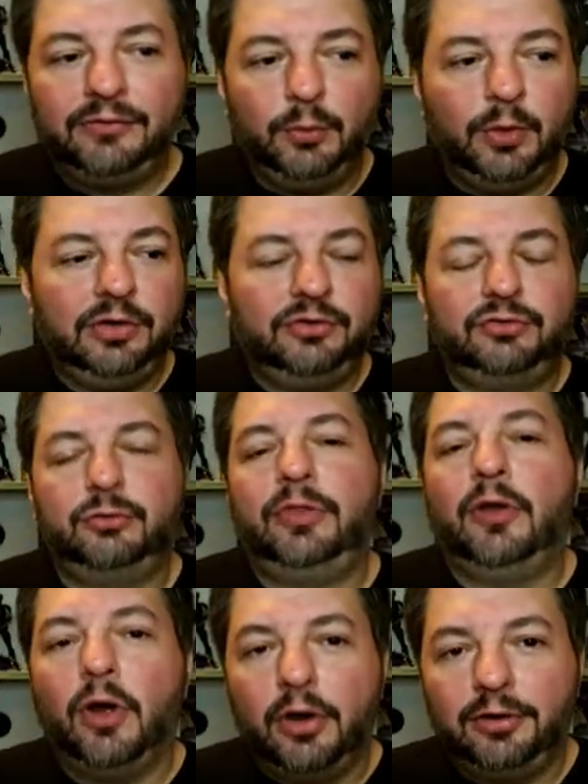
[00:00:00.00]
who want to destroy
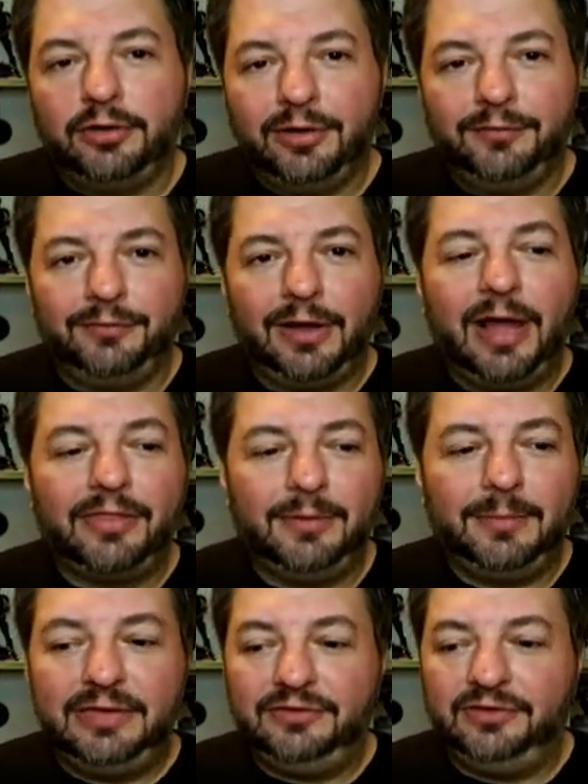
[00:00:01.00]
the heart of
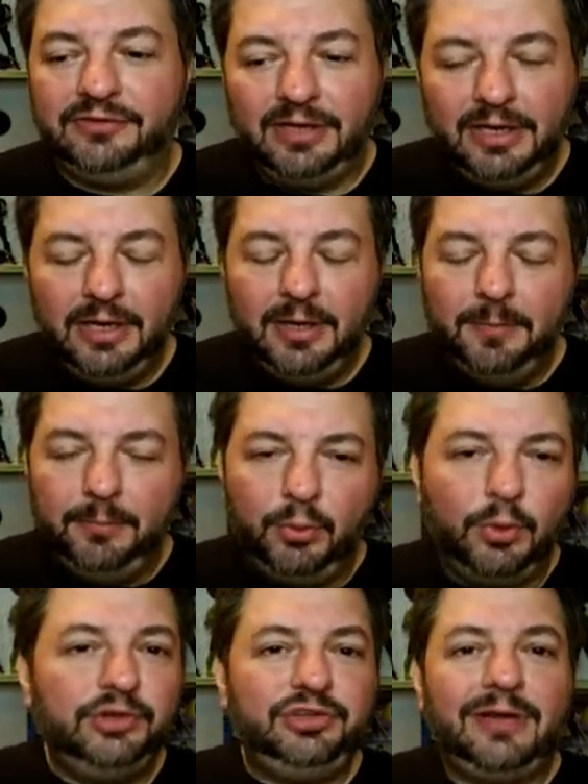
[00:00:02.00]
Gotham and just
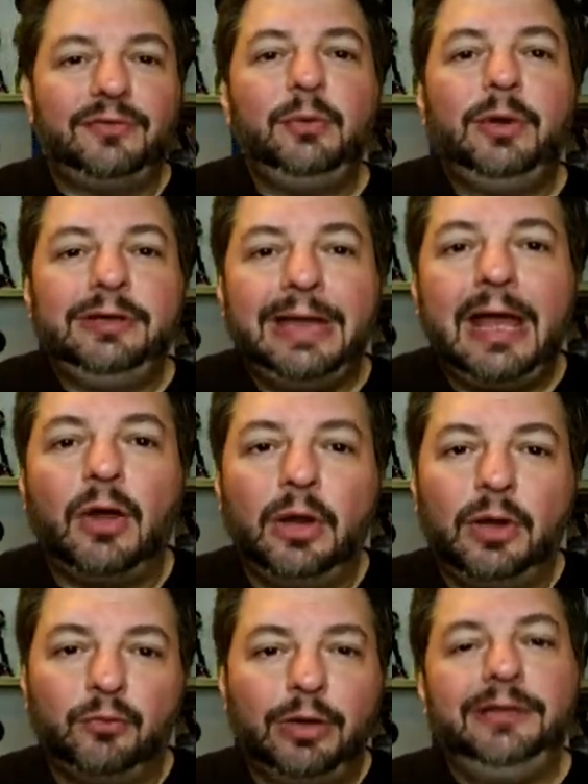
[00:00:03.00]
push everyone down
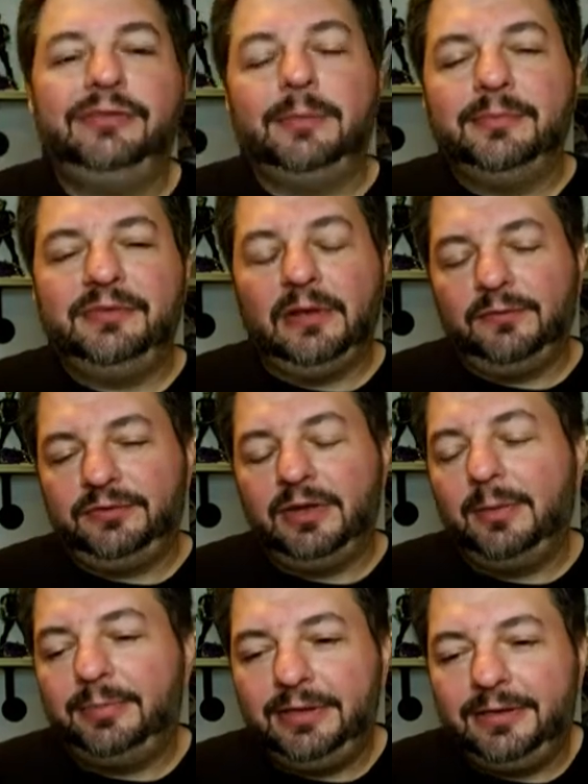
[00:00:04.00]
and raise themselves
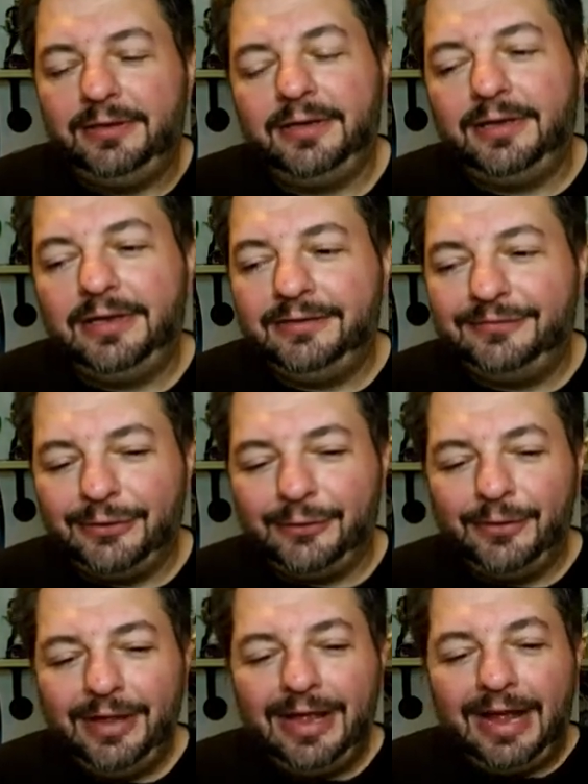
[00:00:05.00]
up. And uh, and
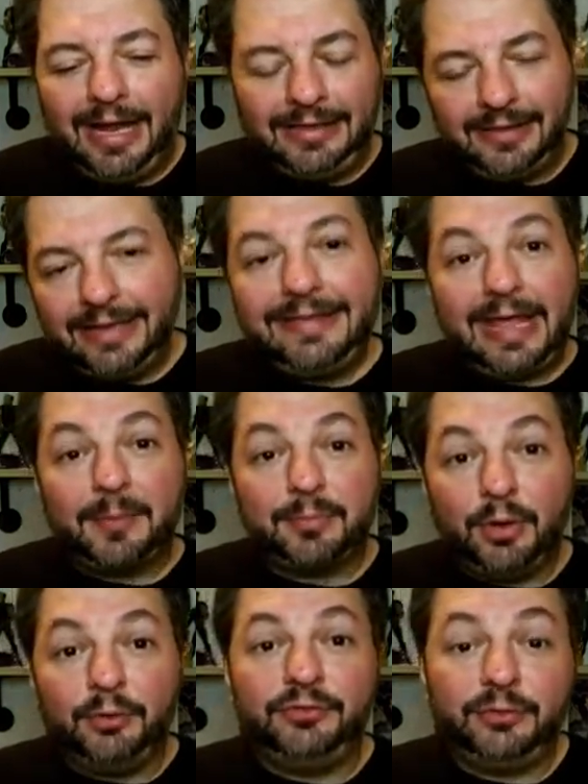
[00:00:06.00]
so I like that
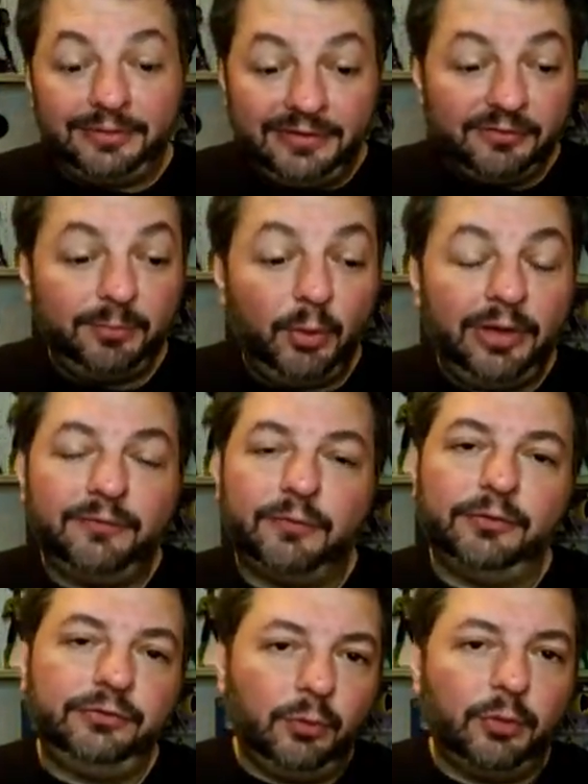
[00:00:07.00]
approach. So at this point
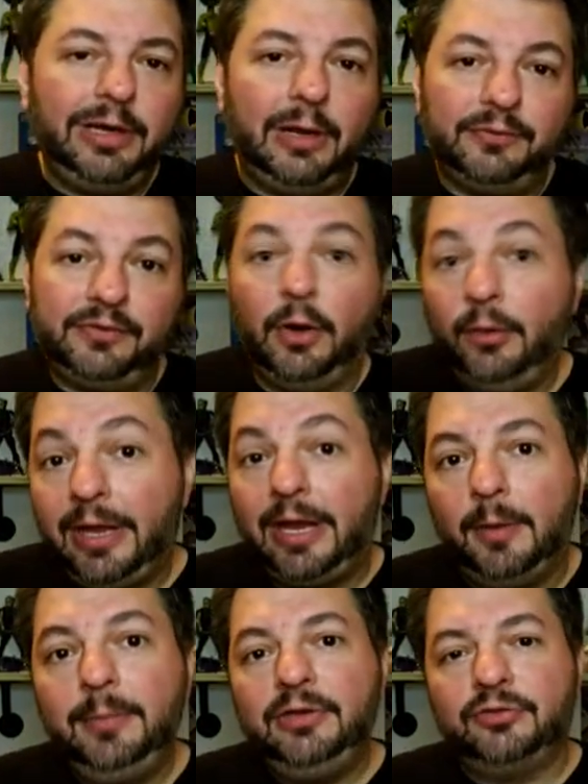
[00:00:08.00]
for a story, I was like, okay,
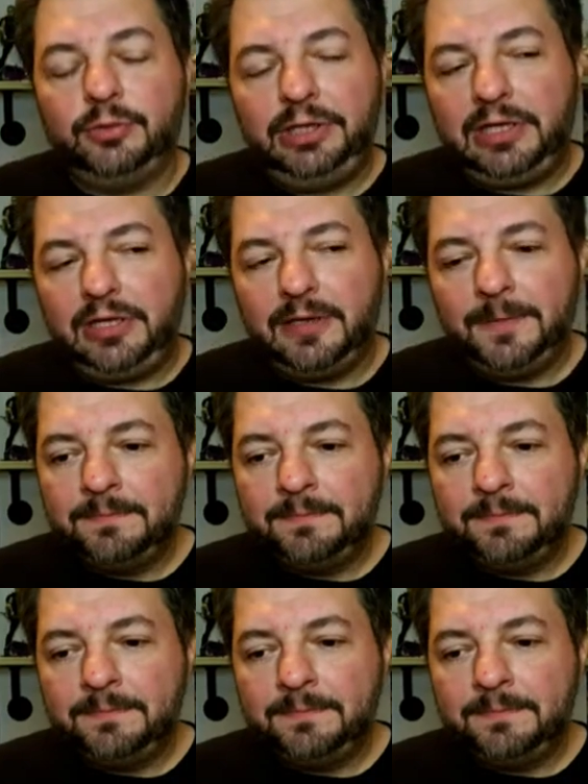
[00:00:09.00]
I'm intrigued.